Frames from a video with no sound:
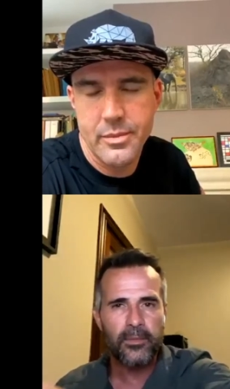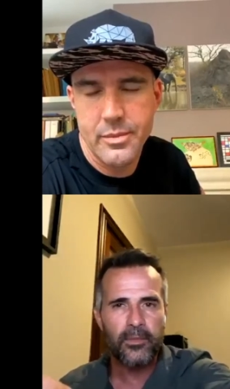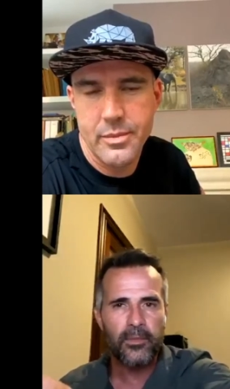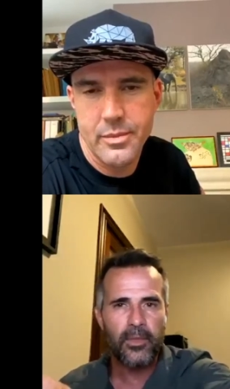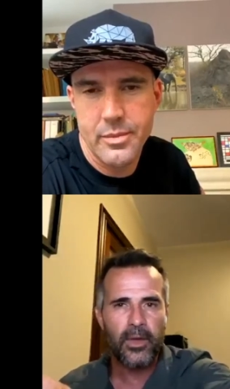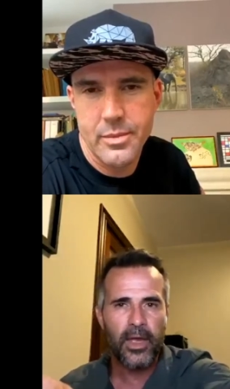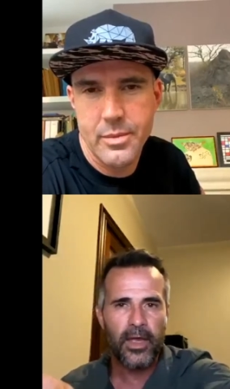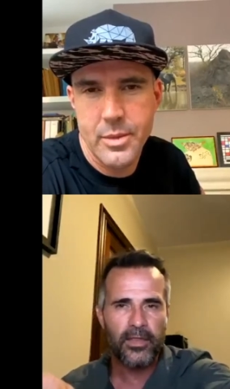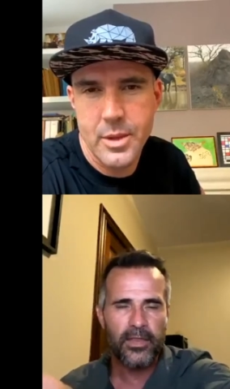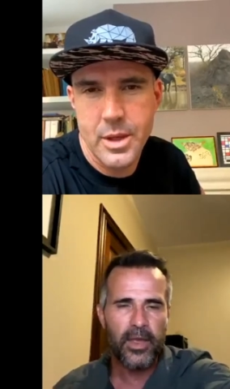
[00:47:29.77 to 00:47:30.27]

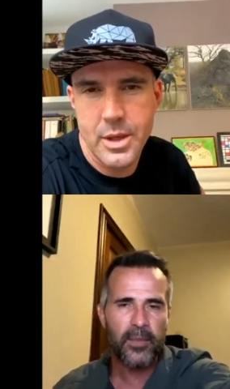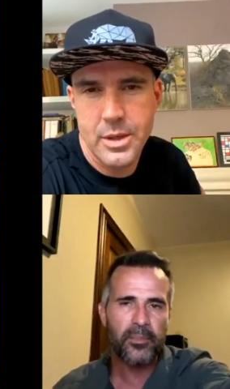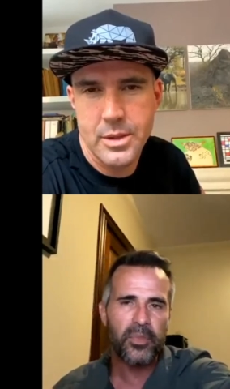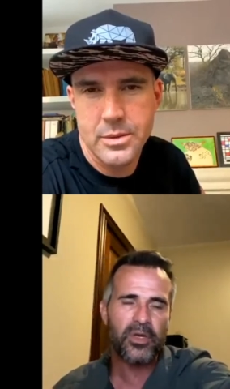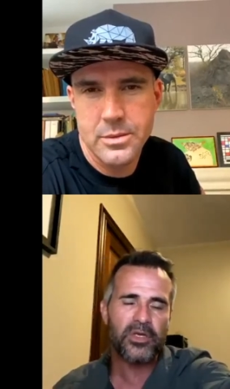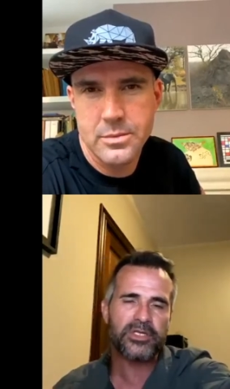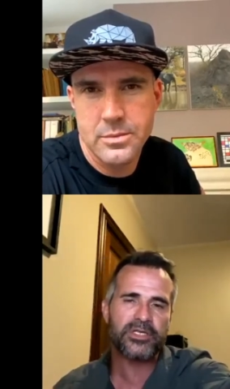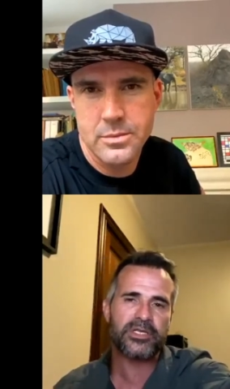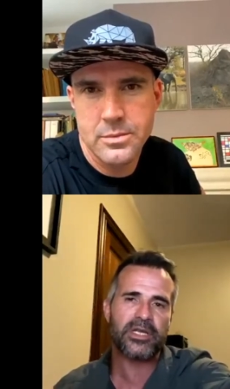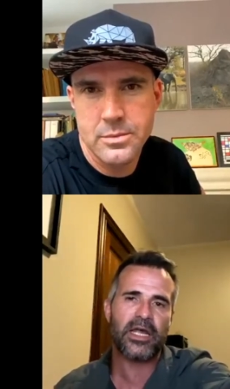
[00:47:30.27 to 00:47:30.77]
Speaker 1: and their
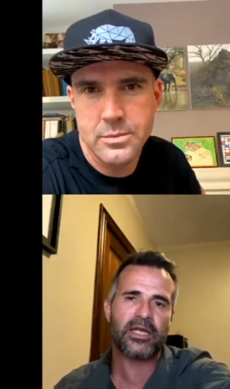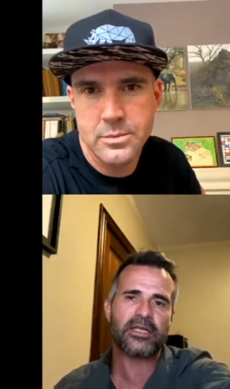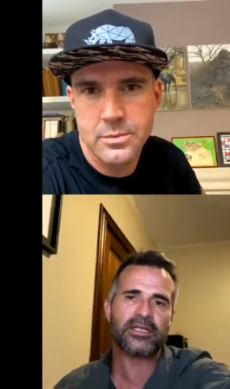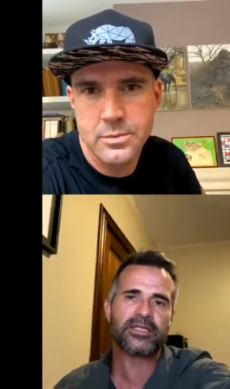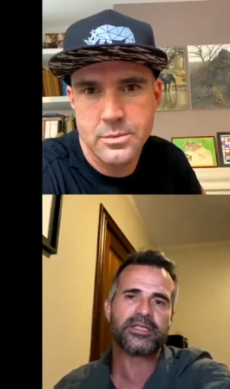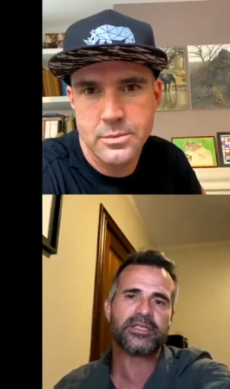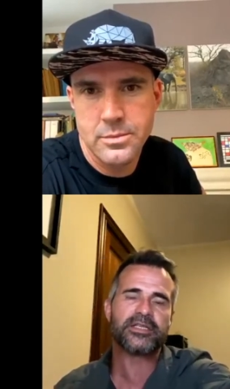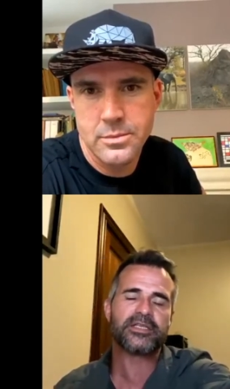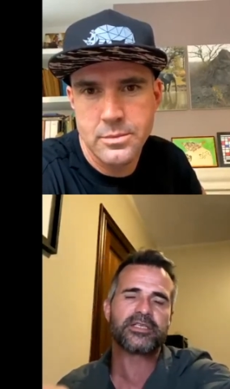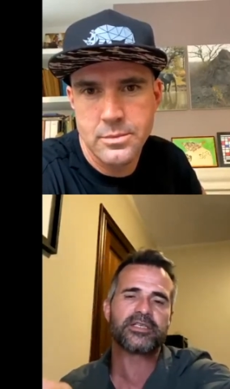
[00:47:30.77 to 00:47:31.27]
personalities
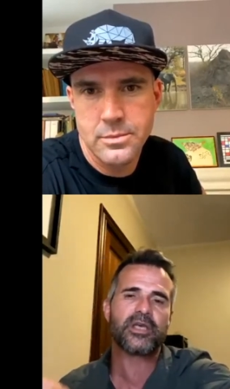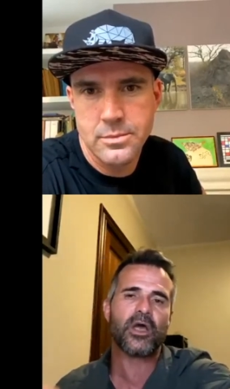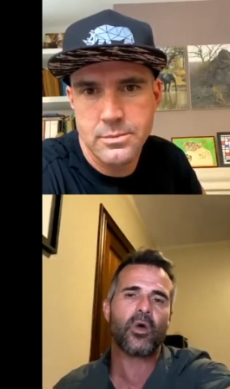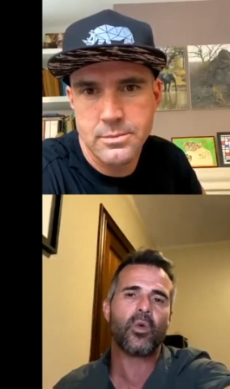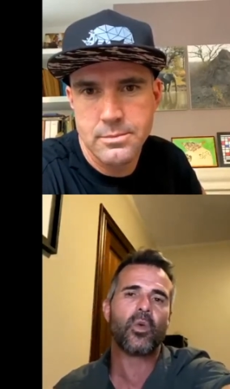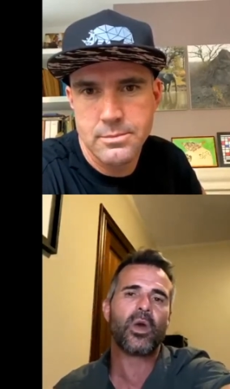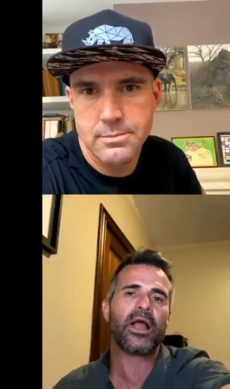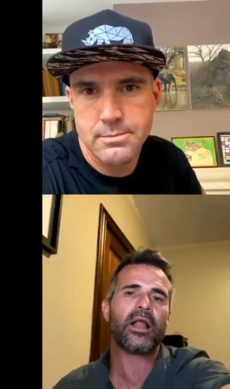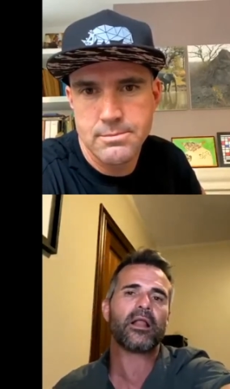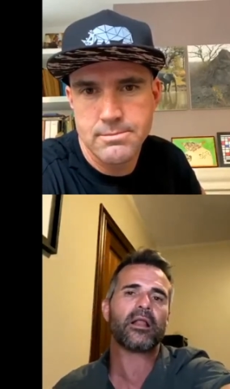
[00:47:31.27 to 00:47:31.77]
so
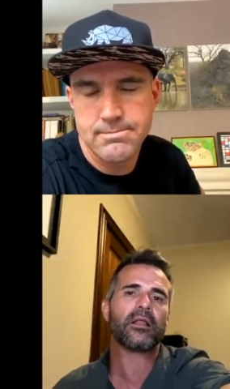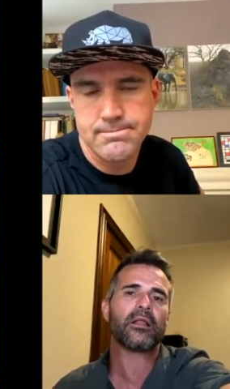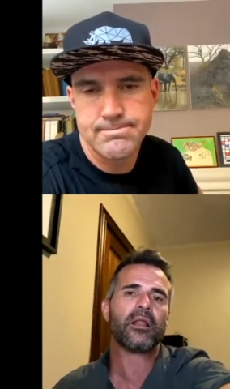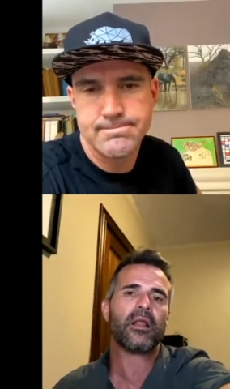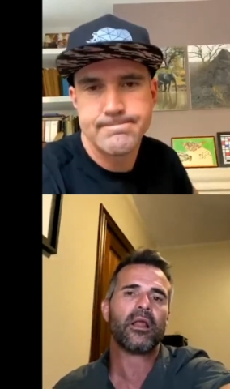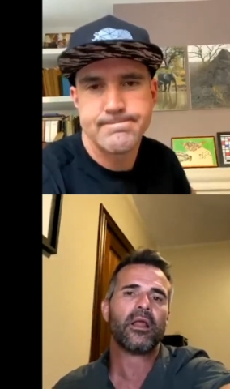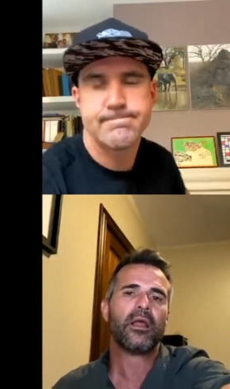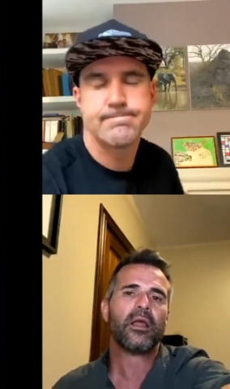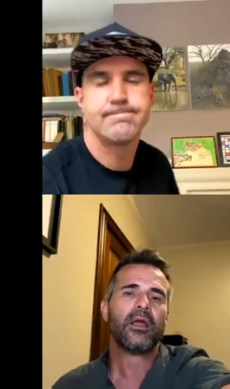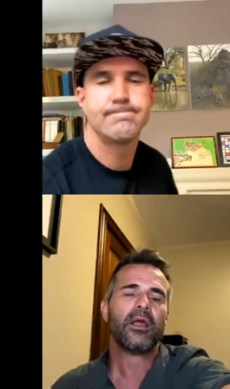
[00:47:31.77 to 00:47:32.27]
well
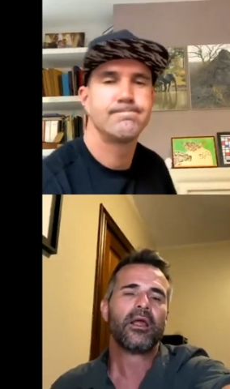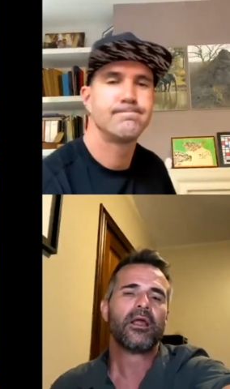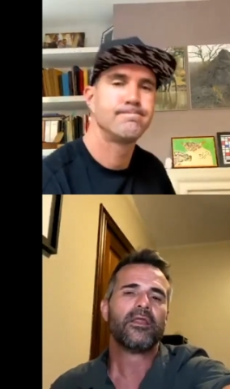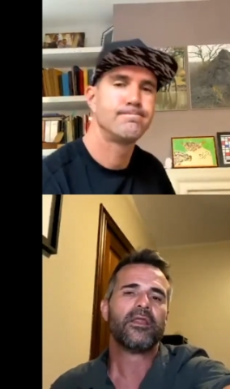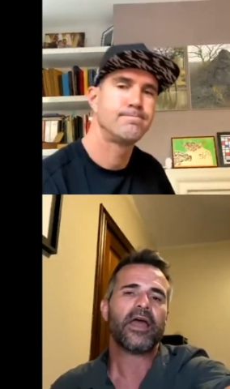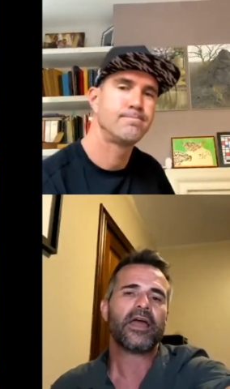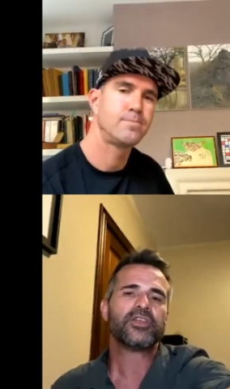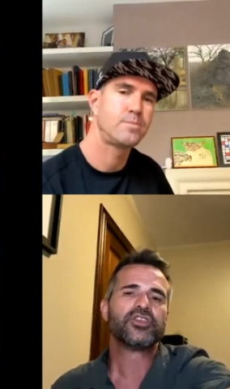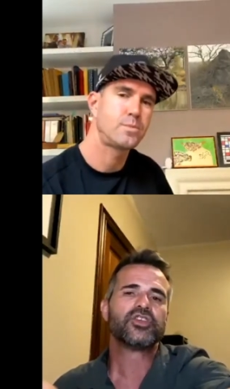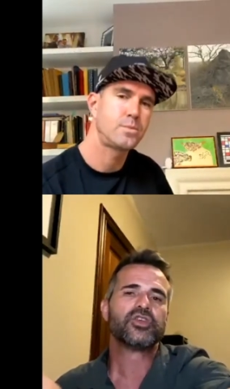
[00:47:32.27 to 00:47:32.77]

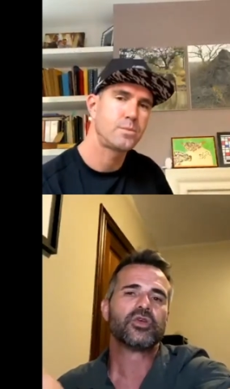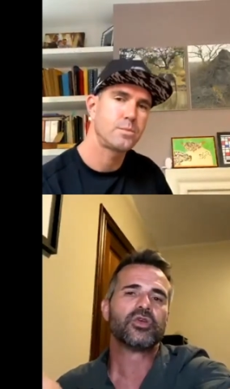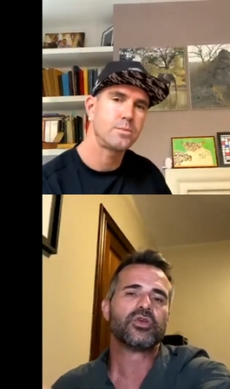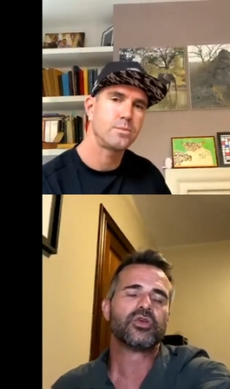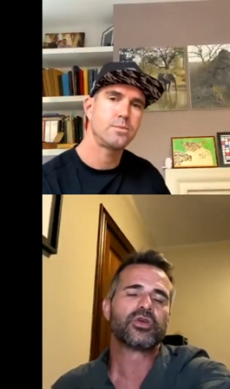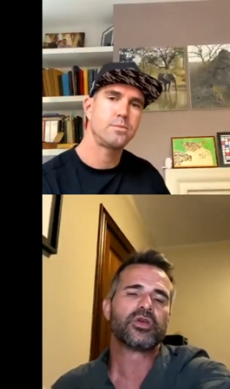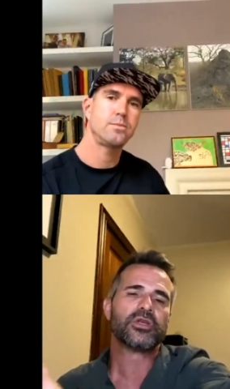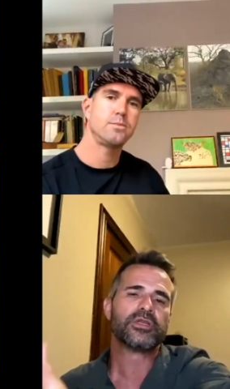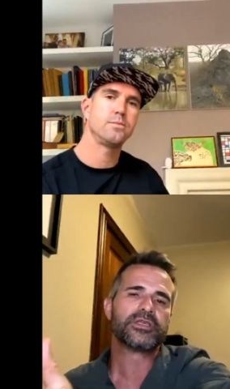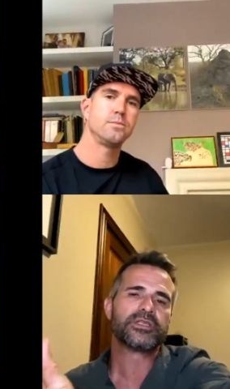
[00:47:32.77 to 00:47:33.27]
that you can
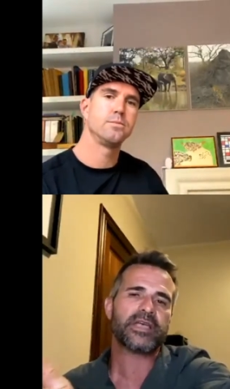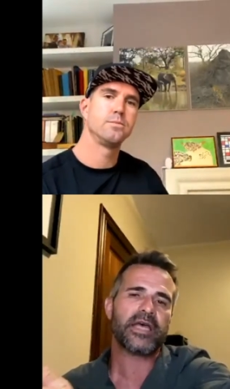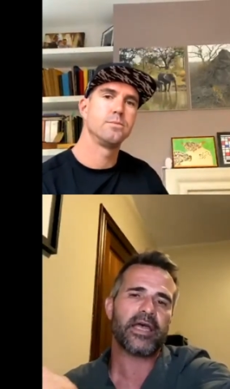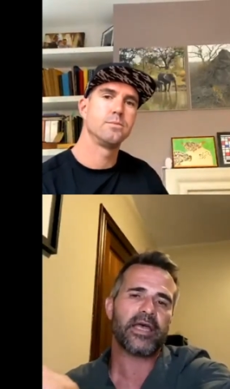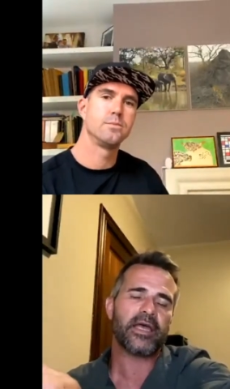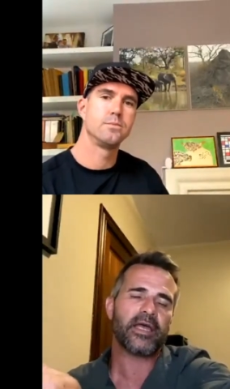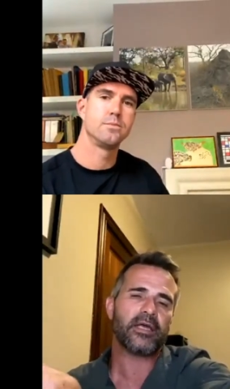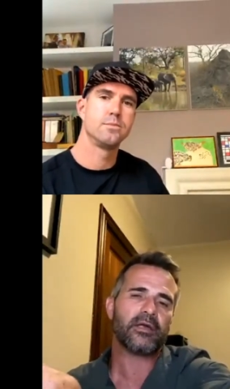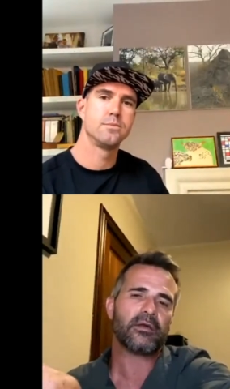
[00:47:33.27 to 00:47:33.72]
say,